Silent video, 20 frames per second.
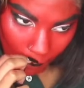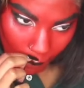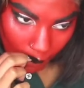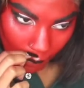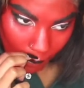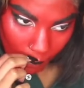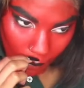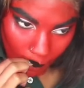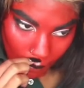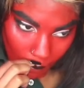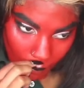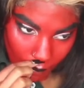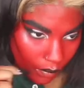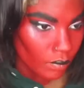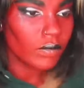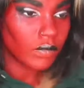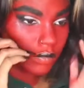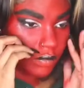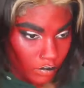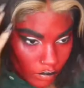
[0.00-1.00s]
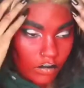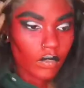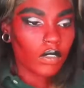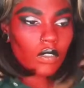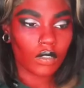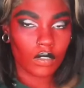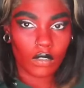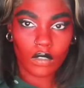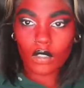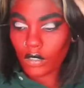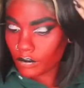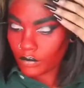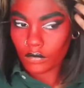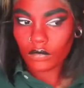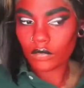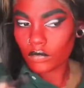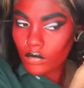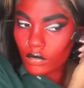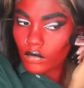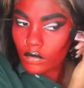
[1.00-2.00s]
your painting in
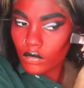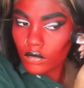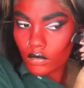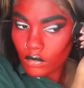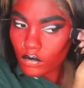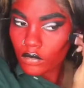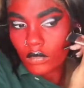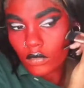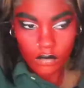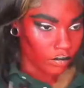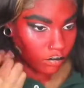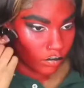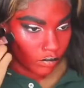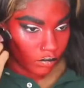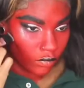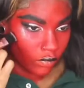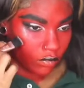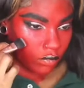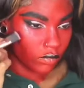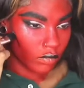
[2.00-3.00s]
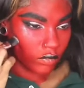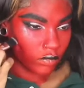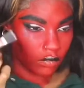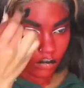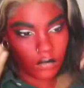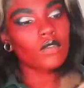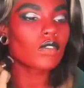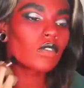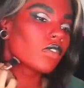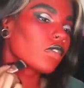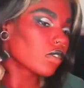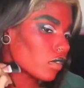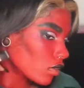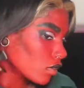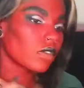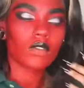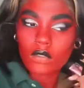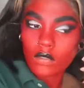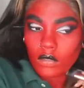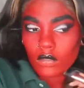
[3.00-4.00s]
layers is really the best thing,
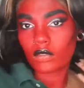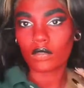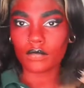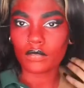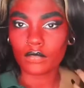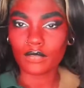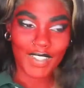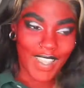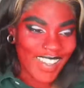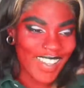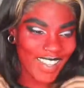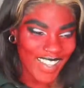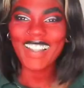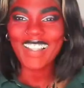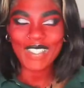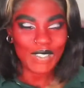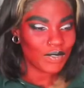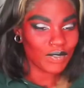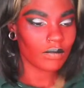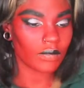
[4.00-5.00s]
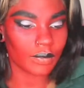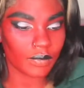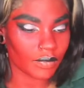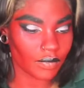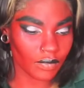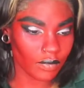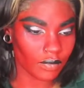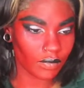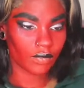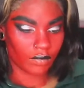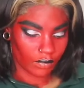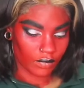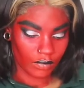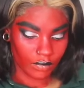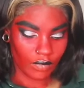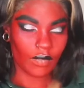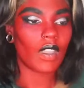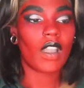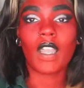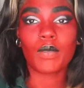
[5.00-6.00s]
but try to make sure you're
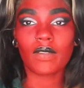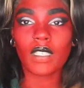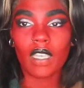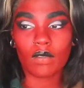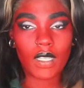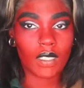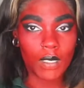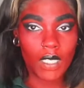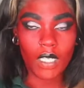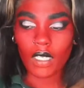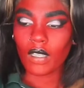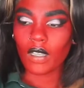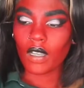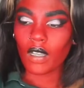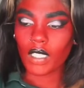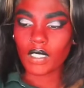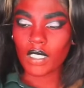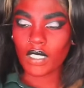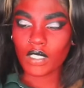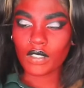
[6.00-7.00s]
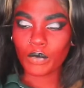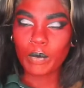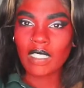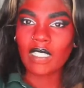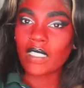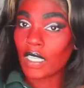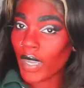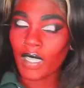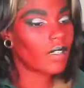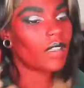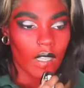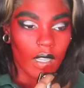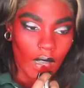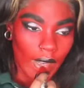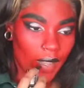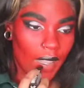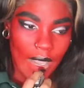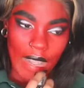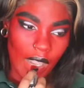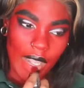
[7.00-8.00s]
really dry when you're painting.
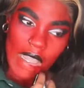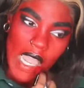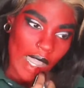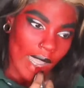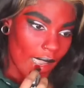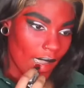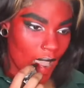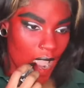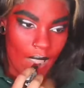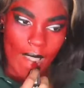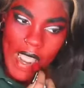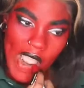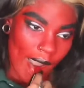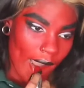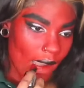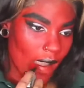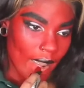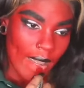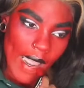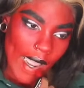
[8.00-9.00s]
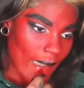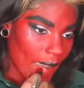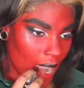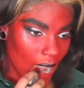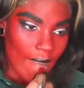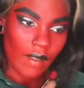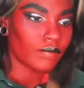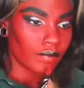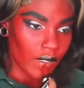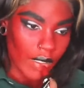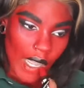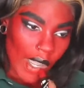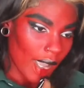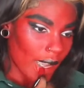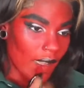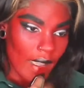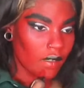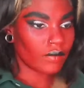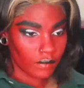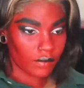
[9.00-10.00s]
So now I'm taking this
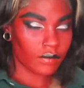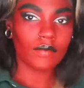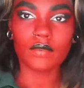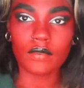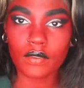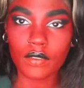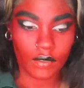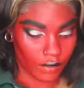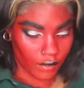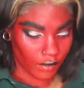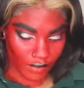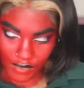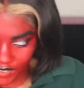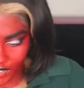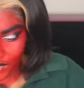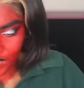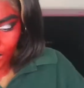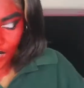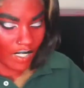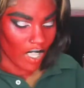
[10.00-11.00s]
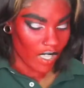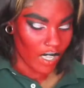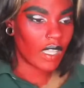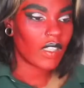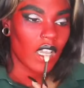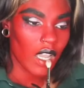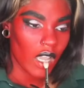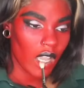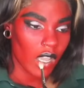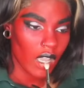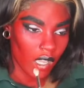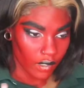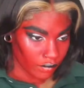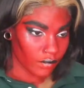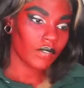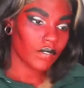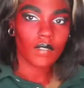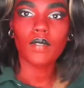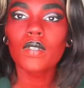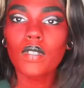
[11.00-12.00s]
red lipstick and I'm
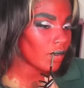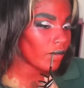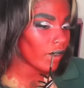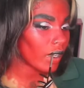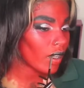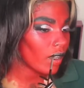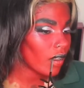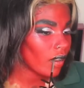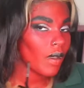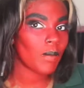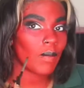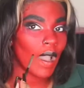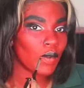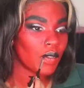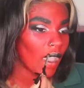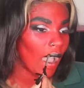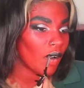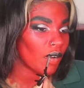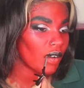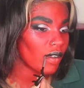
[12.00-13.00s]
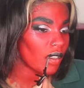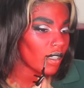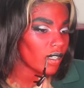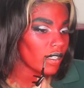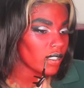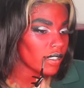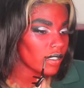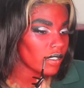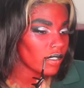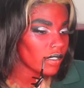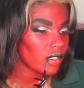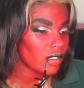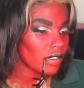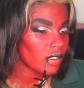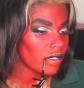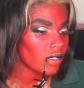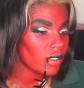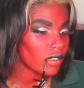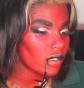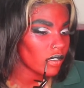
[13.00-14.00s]
putting it on my bottom lip. I really didn't need it,
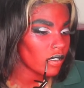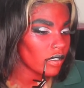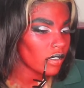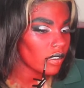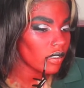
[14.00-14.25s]
y'all.